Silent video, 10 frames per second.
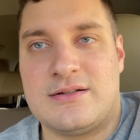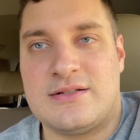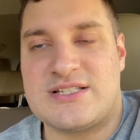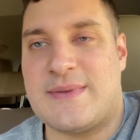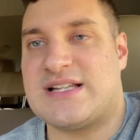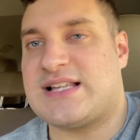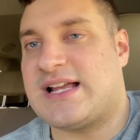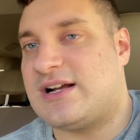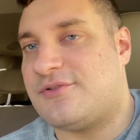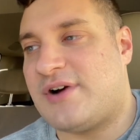This makes
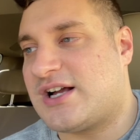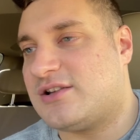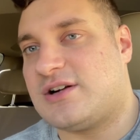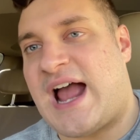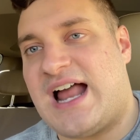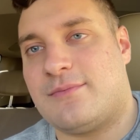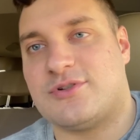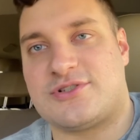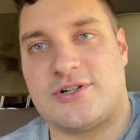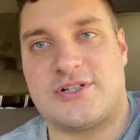like a regular animal
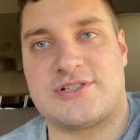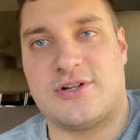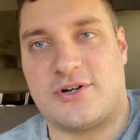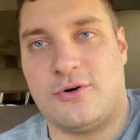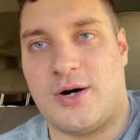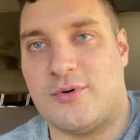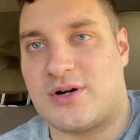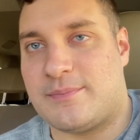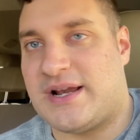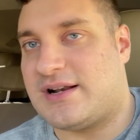circus look normal
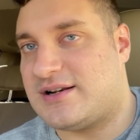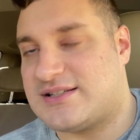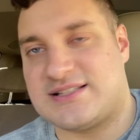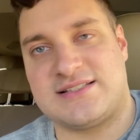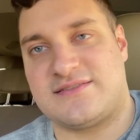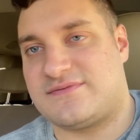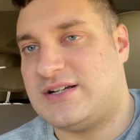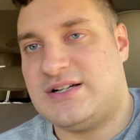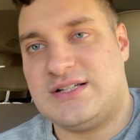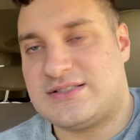compared to this. This is
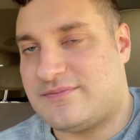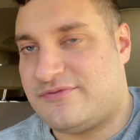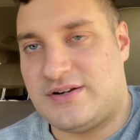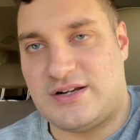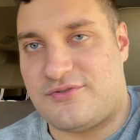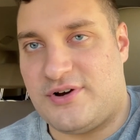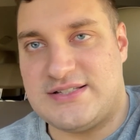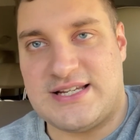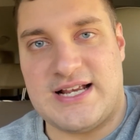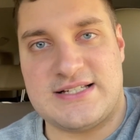some friggin'
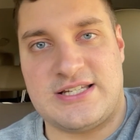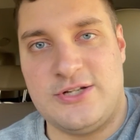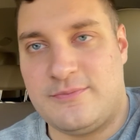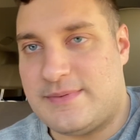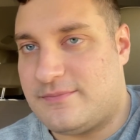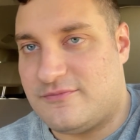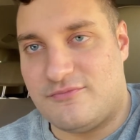crazy ass human.